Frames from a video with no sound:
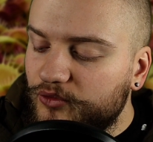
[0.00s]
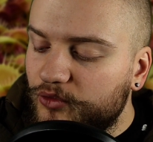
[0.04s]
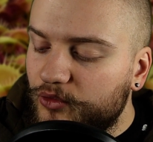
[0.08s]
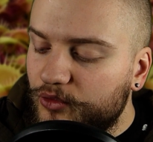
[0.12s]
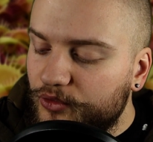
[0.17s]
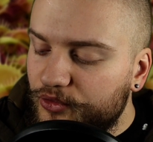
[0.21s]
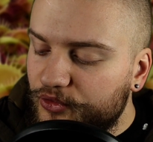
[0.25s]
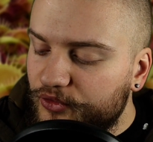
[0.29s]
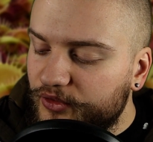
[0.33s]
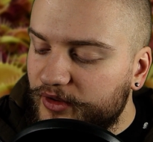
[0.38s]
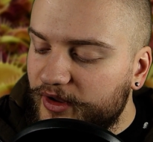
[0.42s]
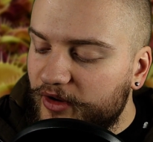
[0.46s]

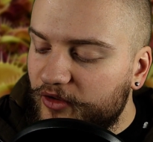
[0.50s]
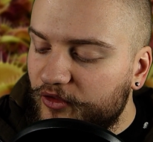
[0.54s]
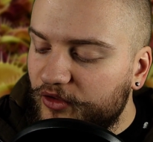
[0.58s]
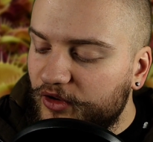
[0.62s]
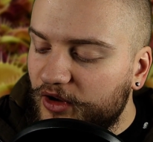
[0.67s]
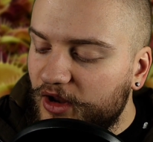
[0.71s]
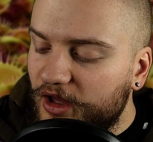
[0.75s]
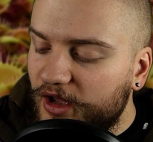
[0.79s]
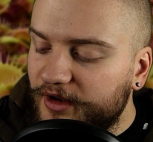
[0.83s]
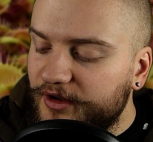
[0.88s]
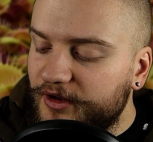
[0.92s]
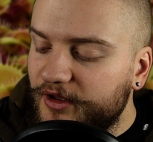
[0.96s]
North
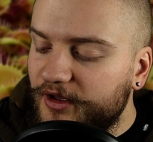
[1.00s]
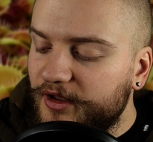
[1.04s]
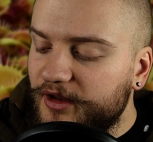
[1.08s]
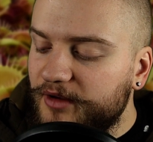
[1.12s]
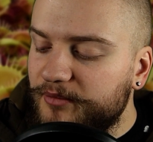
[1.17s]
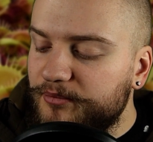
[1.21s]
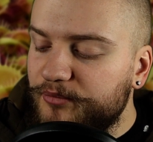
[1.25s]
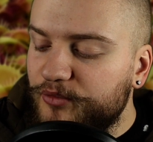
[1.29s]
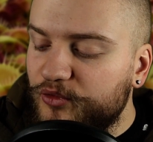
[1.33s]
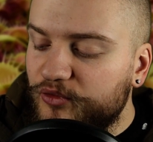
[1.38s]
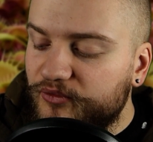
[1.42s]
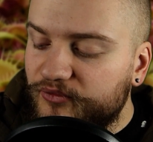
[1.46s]
Carolina
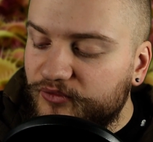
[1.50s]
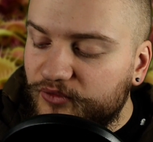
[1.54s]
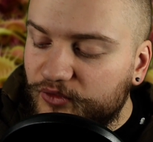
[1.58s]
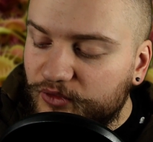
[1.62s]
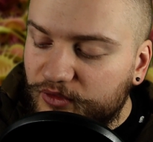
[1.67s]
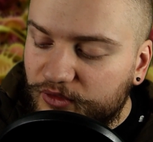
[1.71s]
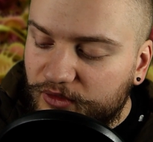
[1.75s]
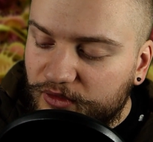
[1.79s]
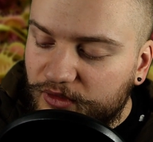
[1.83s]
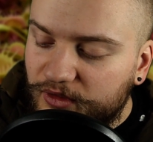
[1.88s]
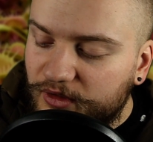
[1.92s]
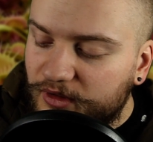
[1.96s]
in
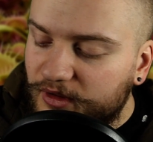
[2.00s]
Beaufort,